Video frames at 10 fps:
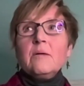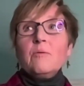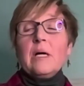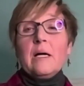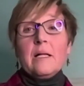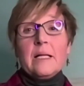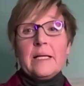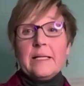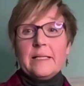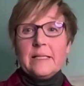Well,
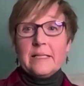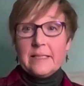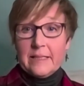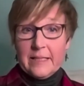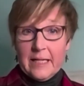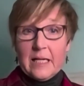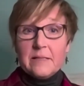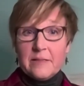yeah,